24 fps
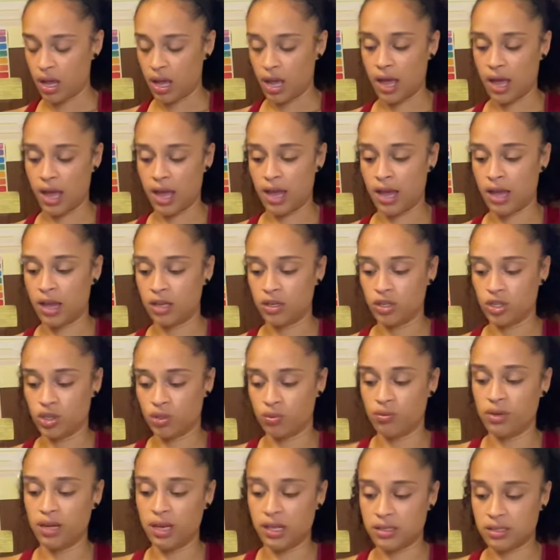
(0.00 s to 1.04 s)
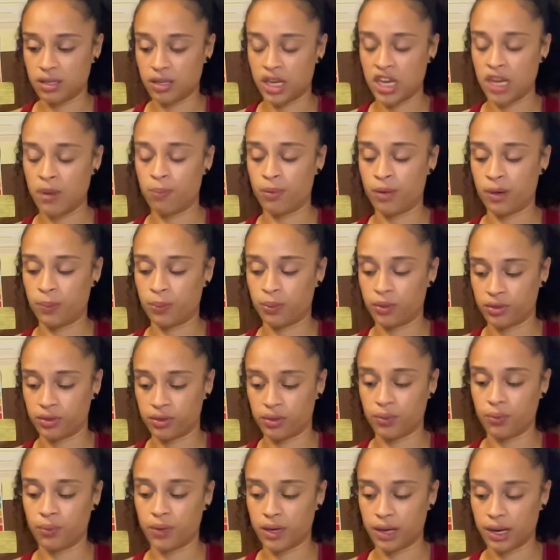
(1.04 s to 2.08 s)
and you need to keep up with
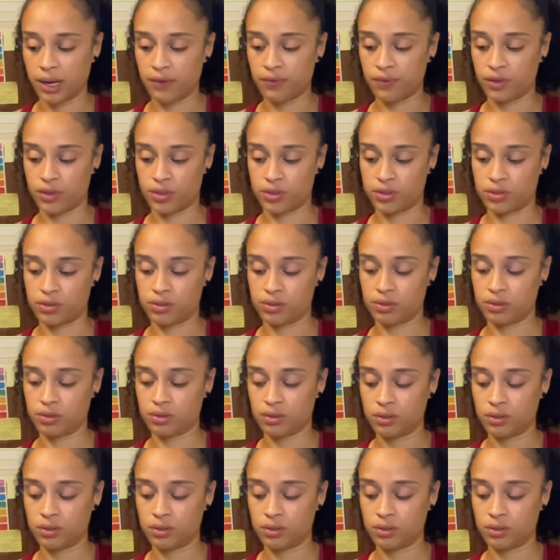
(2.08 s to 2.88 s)
the whatevers.